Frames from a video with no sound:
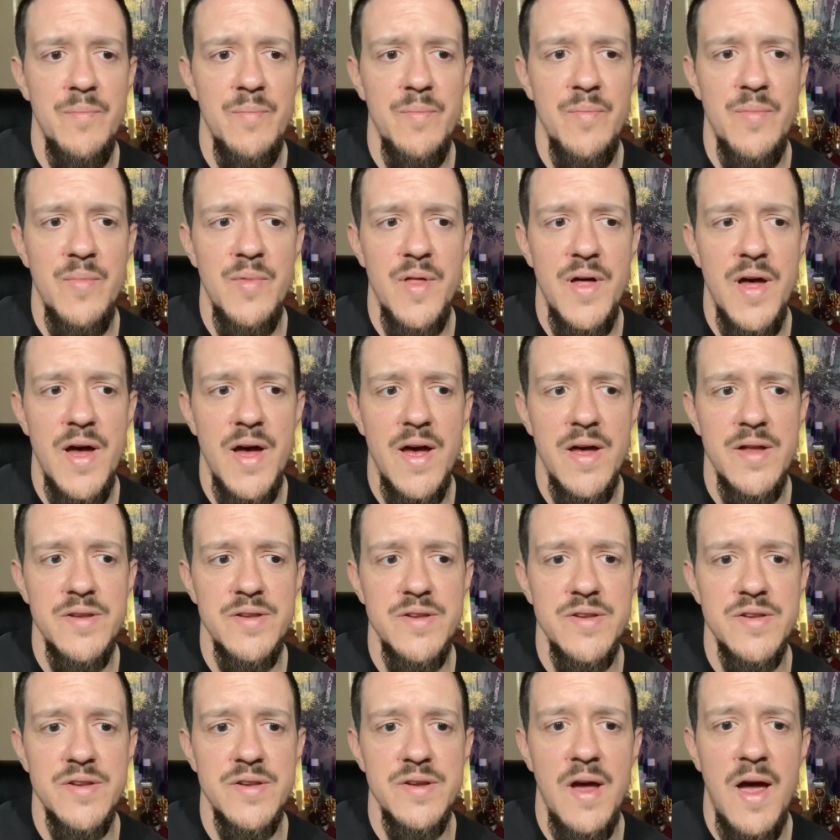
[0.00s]
that
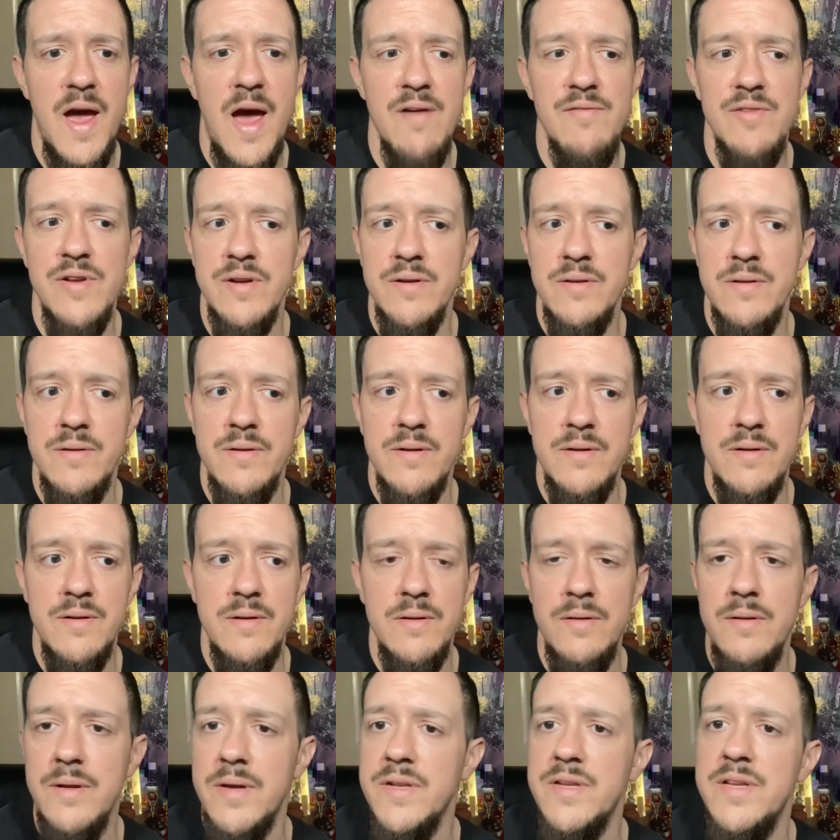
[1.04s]
haven't
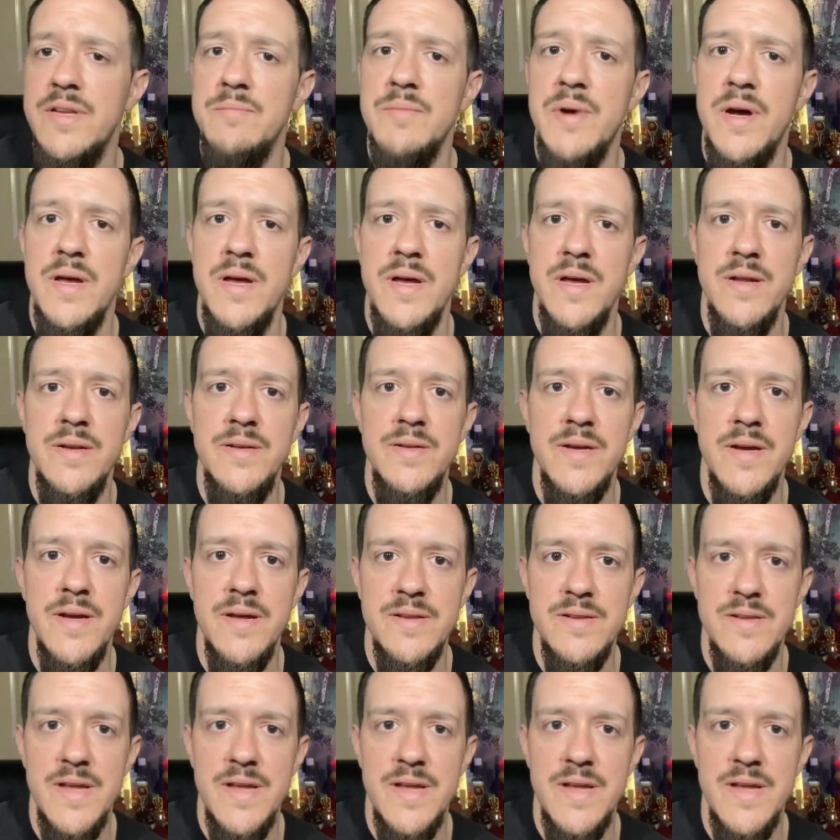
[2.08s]
clicked in my head yet,